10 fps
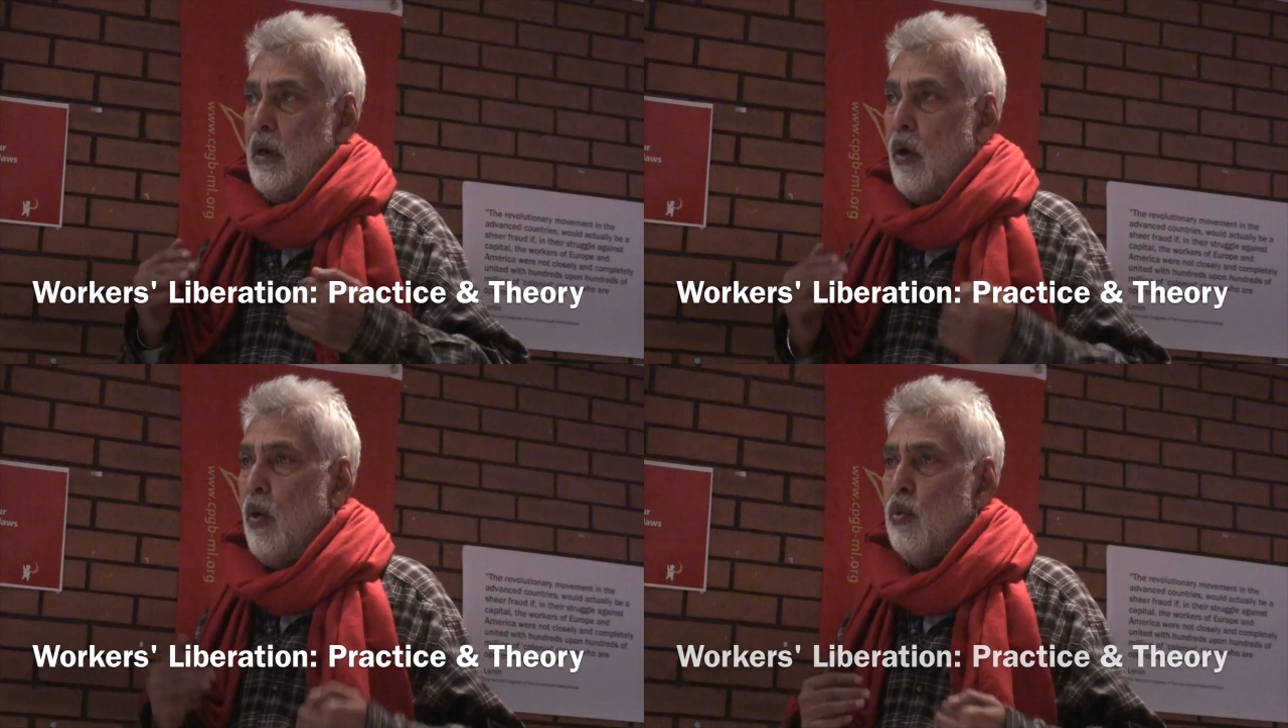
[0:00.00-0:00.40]

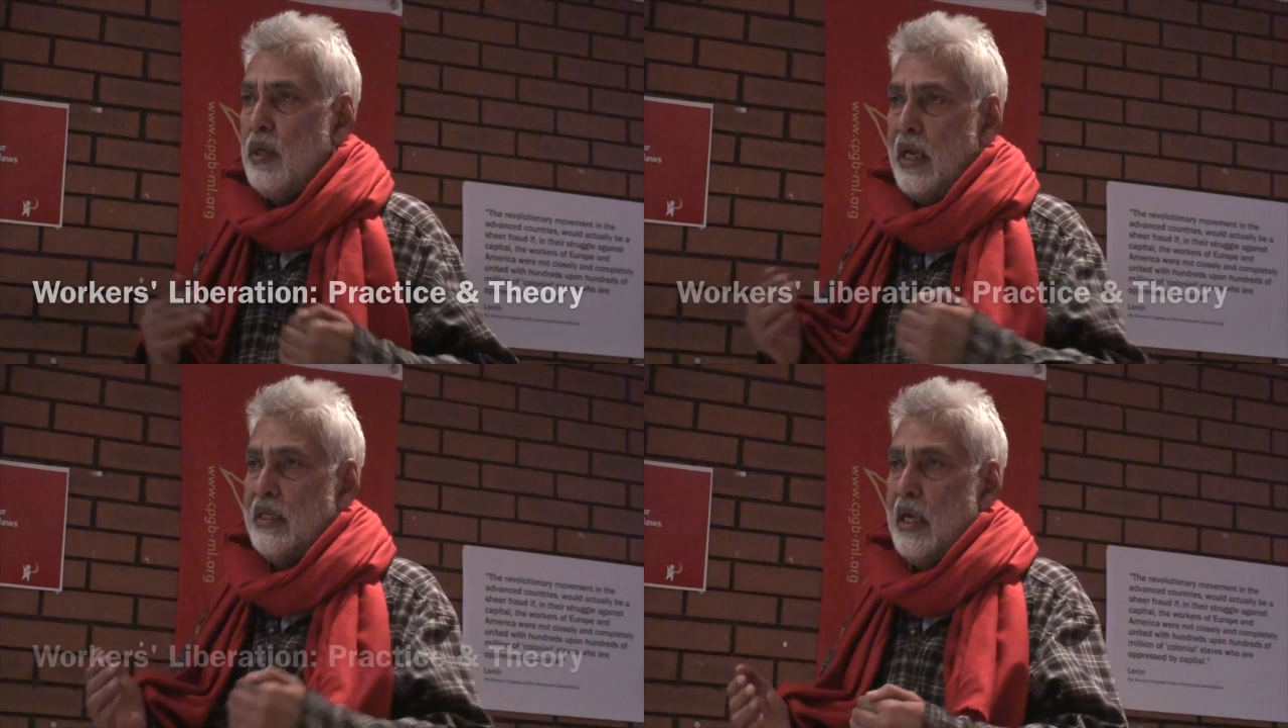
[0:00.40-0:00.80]

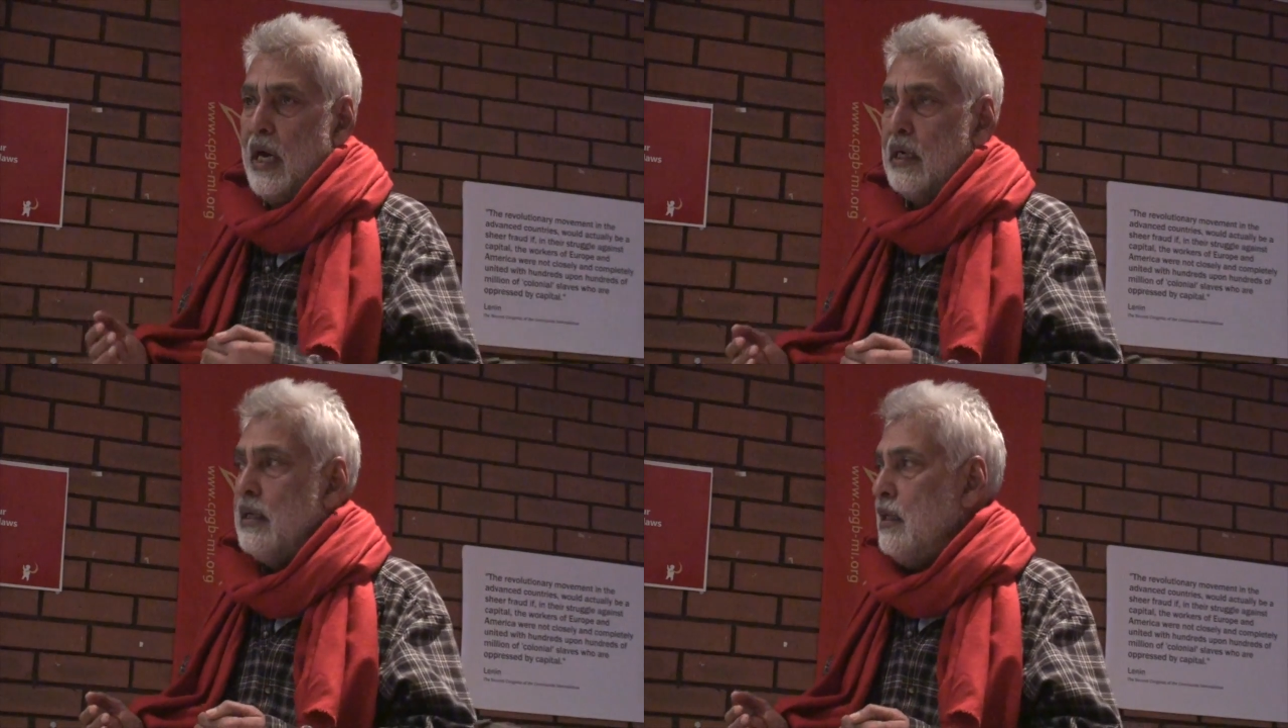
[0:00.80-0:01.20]
old and
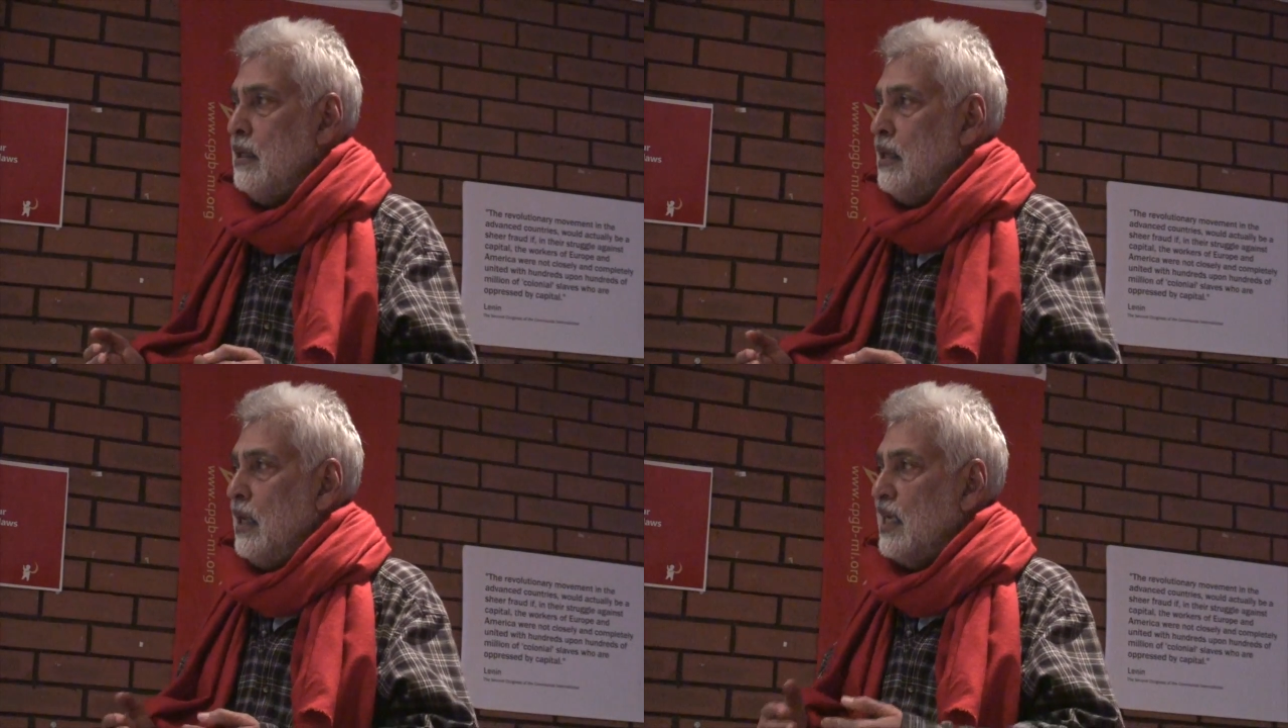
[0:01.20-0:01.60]
young,
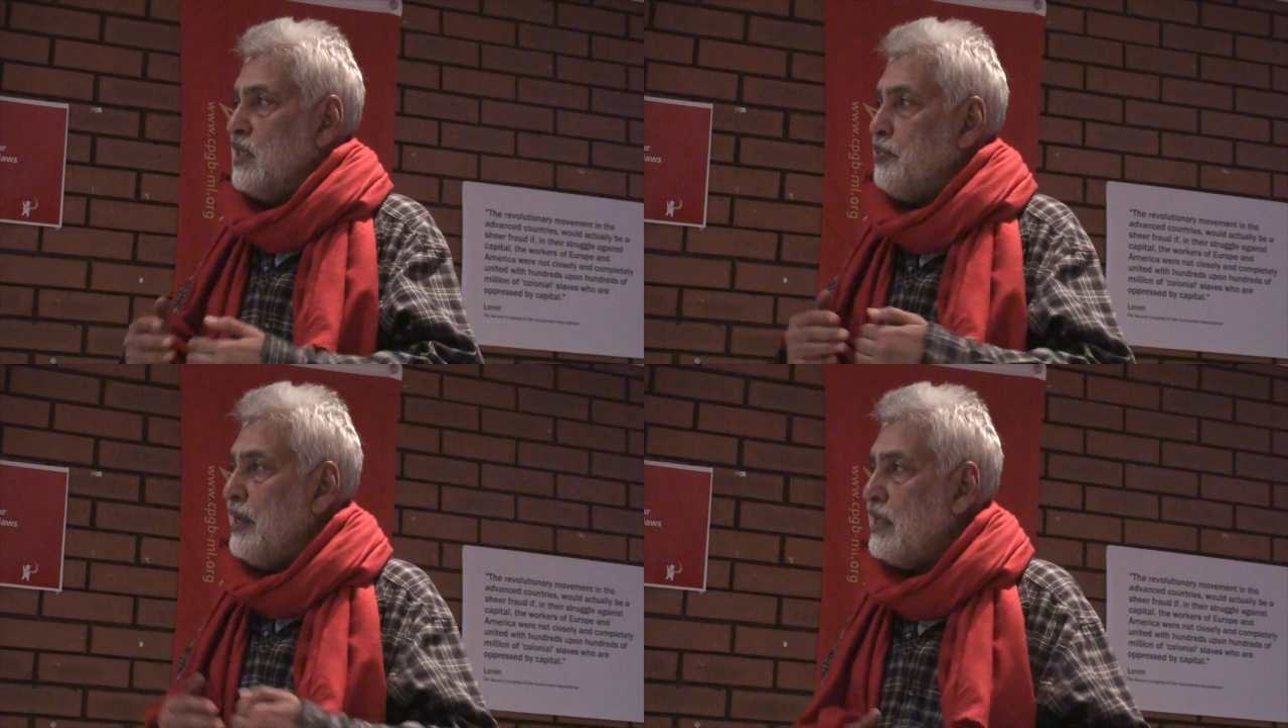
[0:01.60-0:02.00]

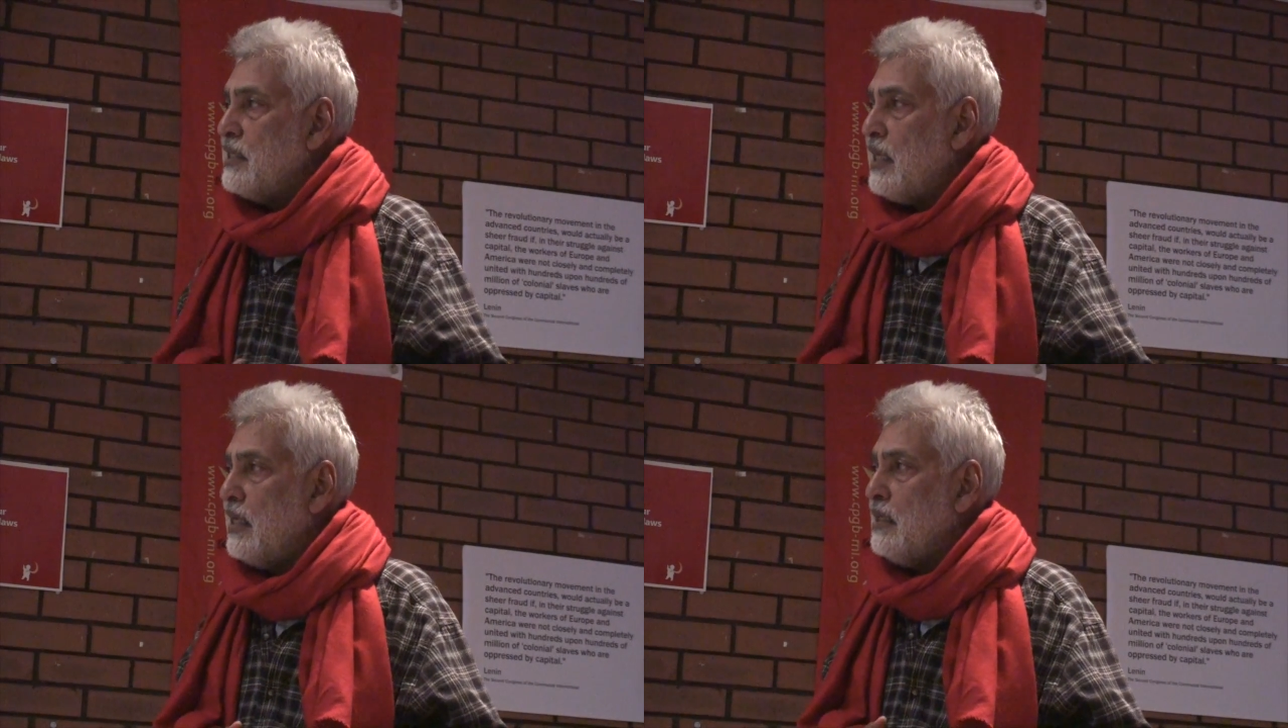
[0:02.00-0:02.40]

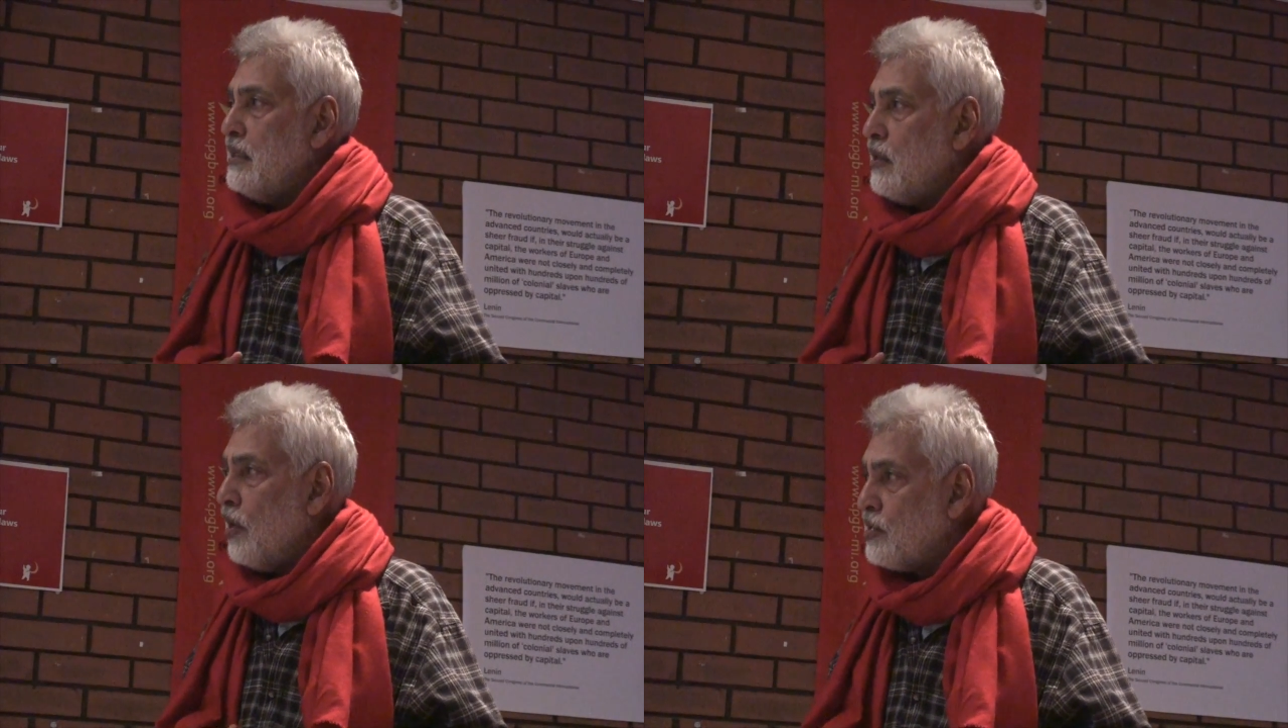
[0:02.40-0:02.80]
experienced
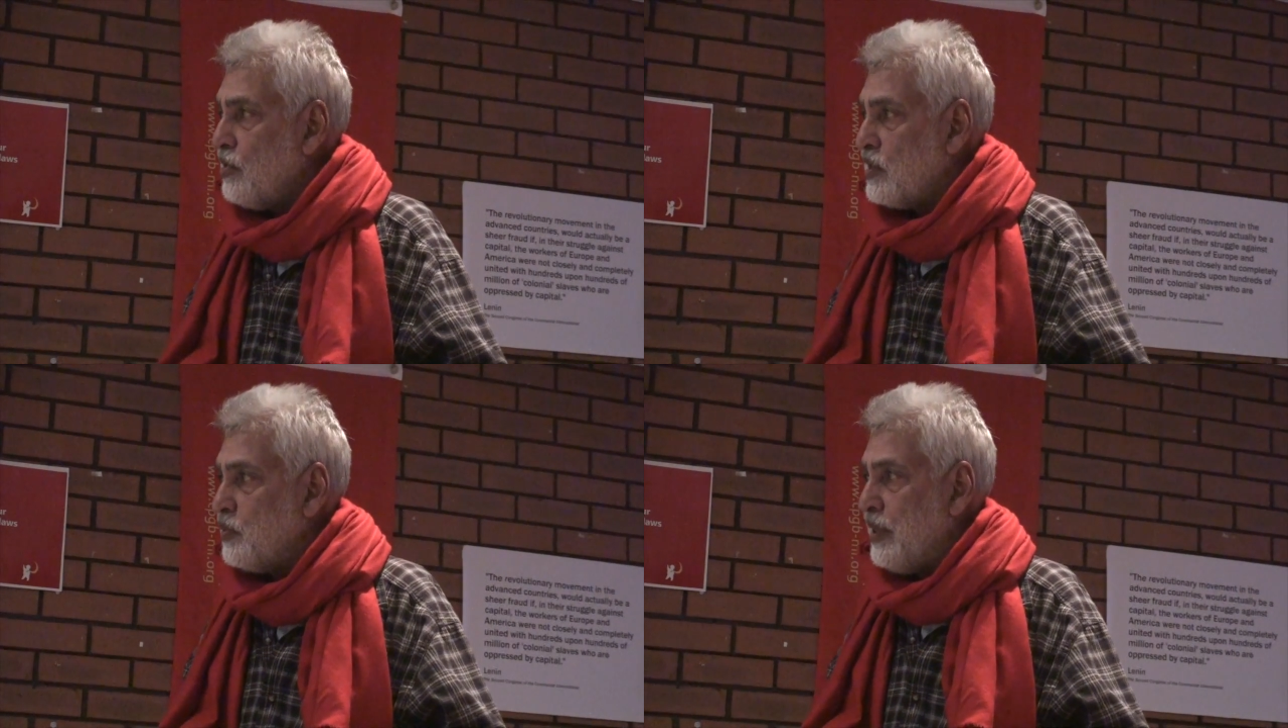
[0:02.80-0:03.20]
and not
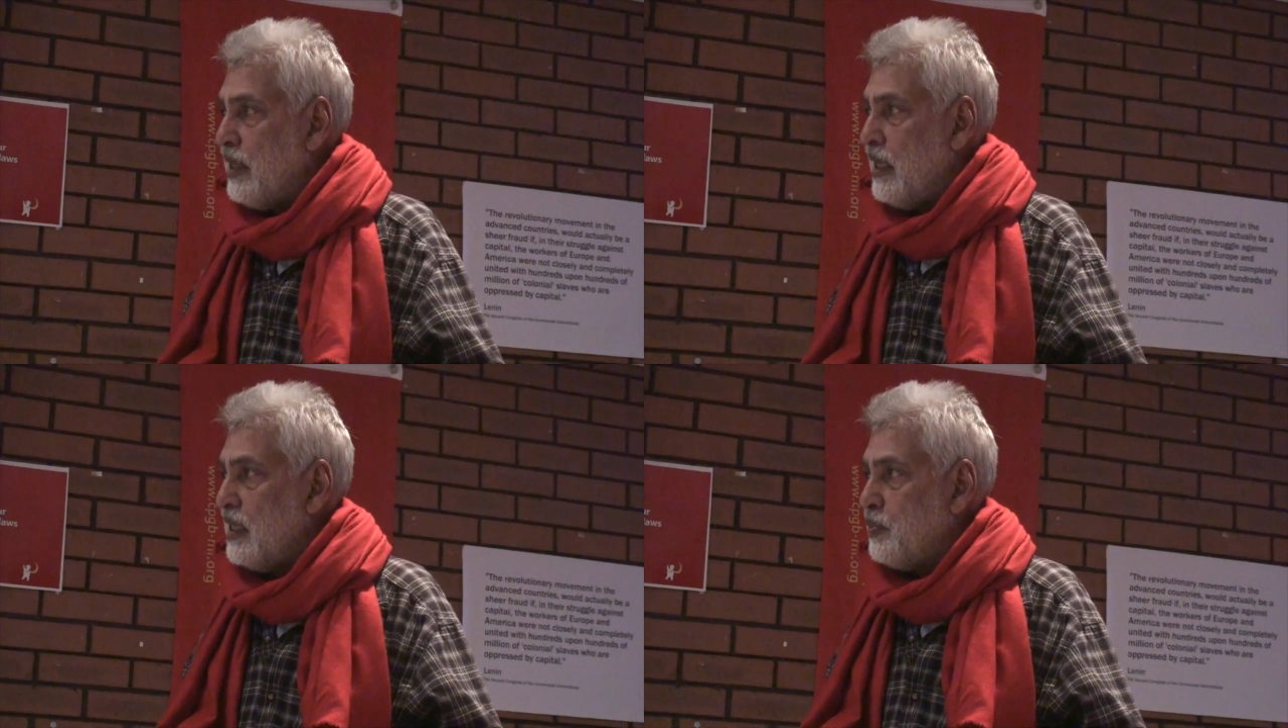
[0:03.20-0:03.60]
so
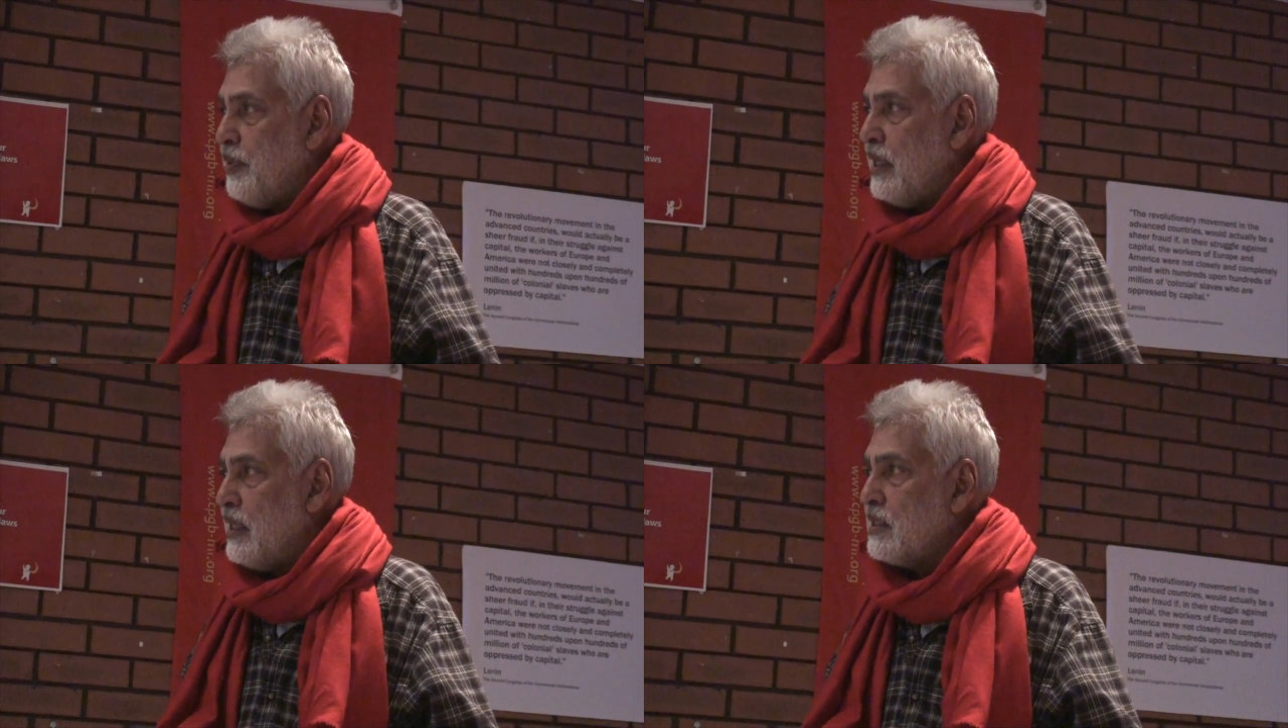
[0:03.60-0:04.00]

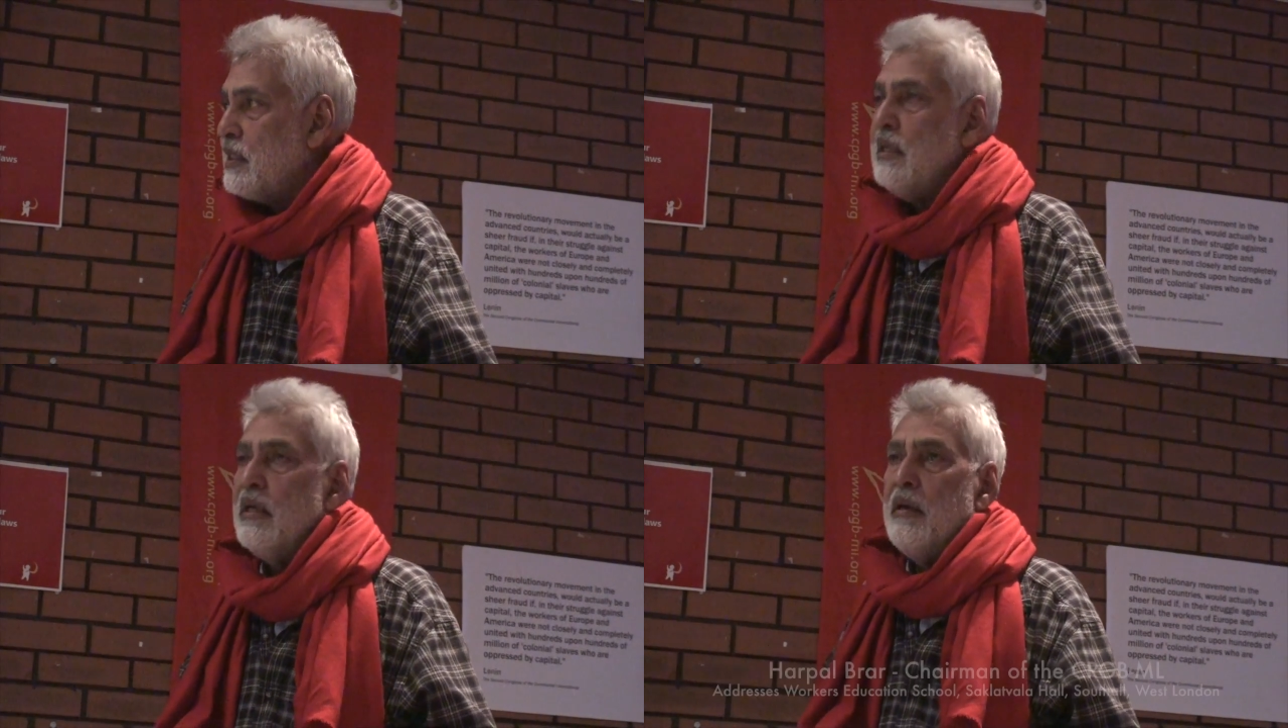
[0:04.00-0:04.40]
experienced,